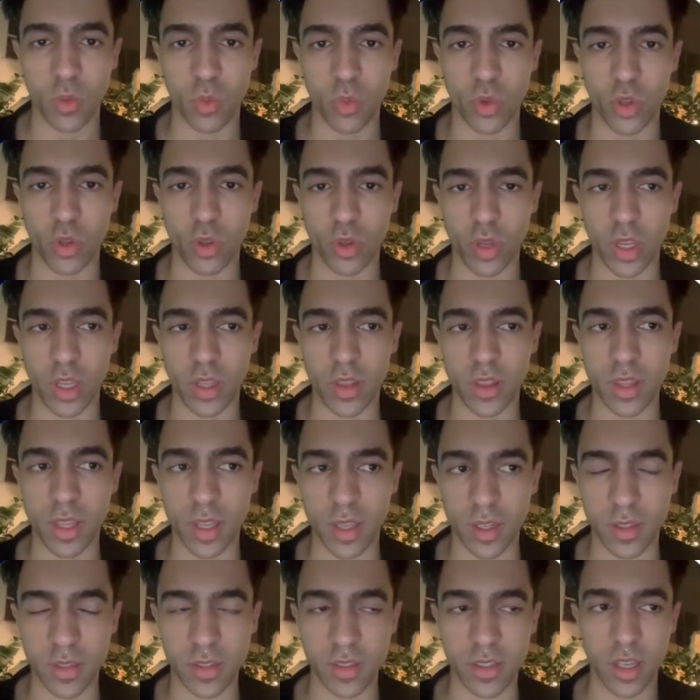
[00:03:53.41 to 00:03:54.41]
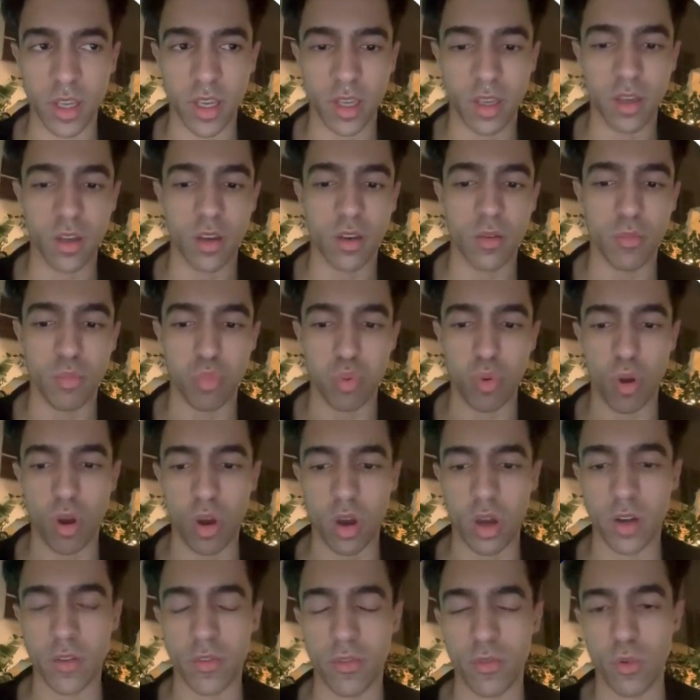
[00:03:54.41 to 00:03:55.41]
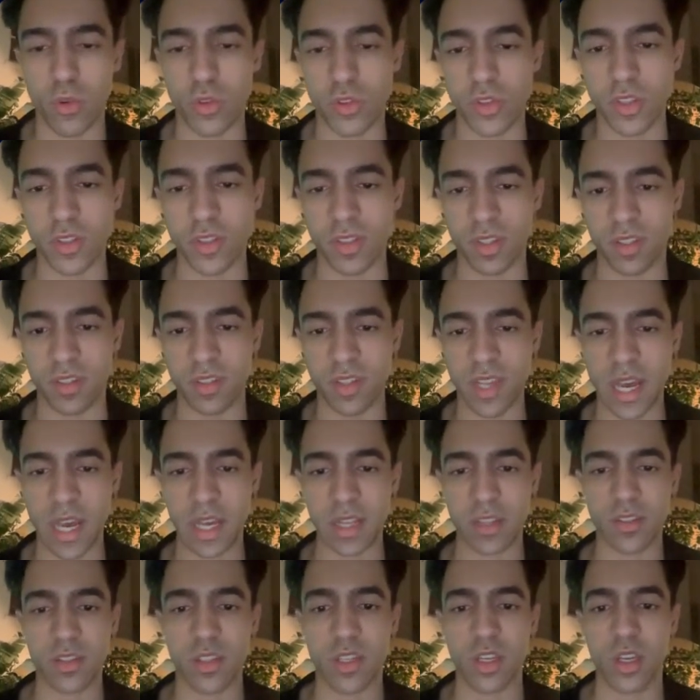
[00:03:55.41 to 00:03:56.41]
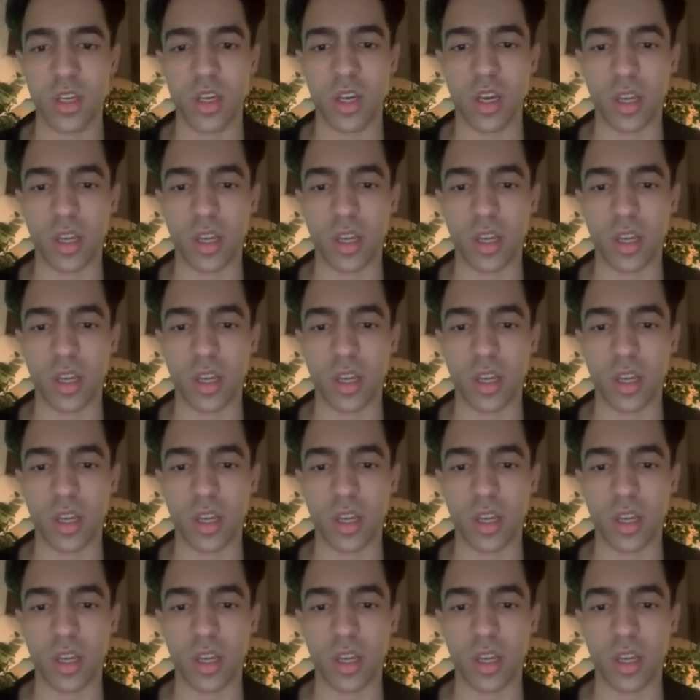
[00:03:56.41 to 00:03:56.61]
we look at things like broad versus exact.